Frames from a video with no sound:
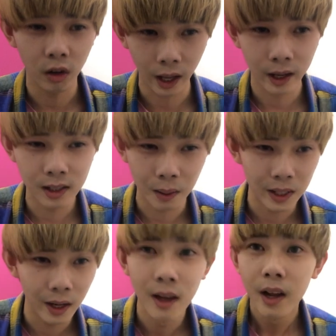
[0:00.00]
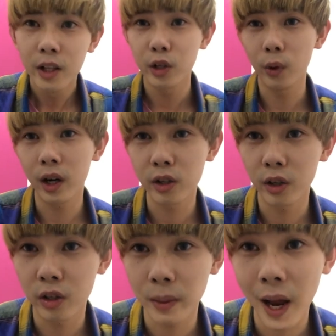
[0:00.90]
or like something to wear
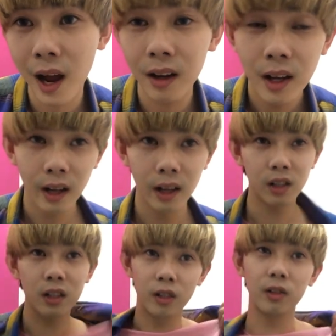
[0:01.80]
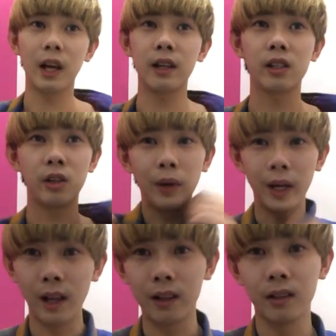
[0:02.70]
two Gucci bag. It just looks like
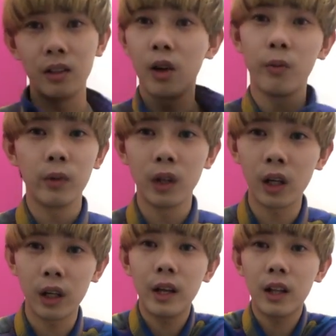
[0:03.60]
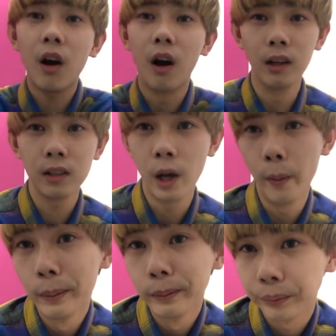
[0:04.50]
stupid and not good at all.
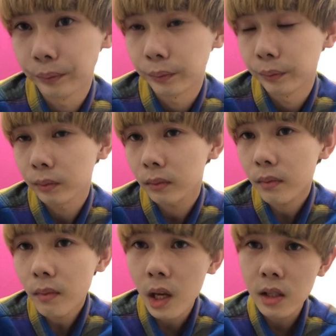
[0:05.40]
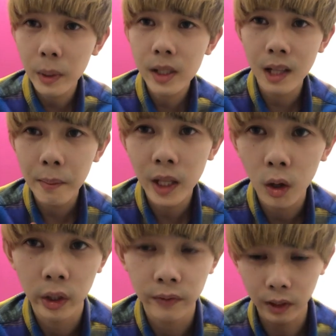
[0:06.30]
So please let me
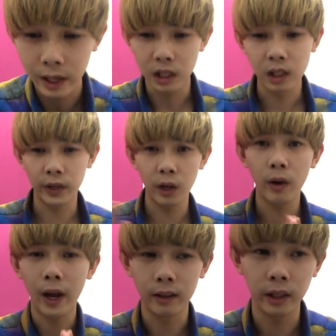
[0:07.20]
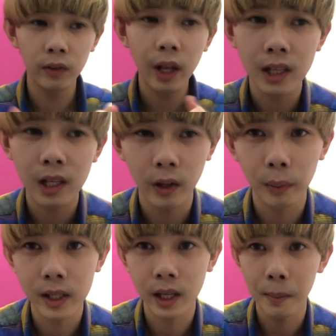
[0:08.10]
know if you like this video, and if you like this video,
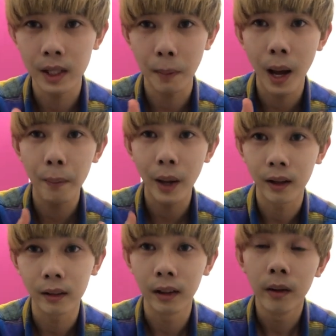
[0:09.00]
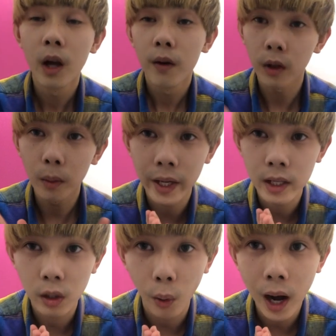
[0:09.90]
please give me a thumbs up and follow my
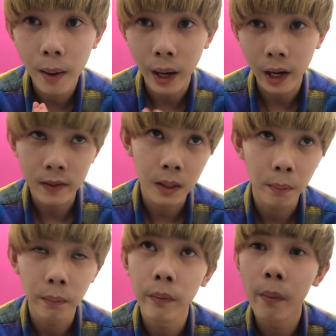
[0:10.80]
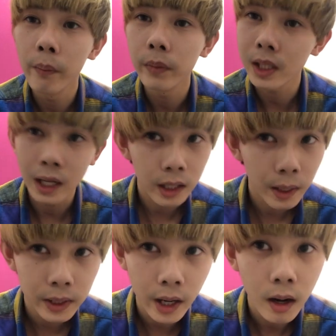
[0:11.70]
Instagram. I have some styling
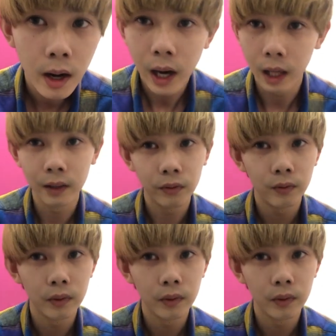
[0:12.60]
tips there, and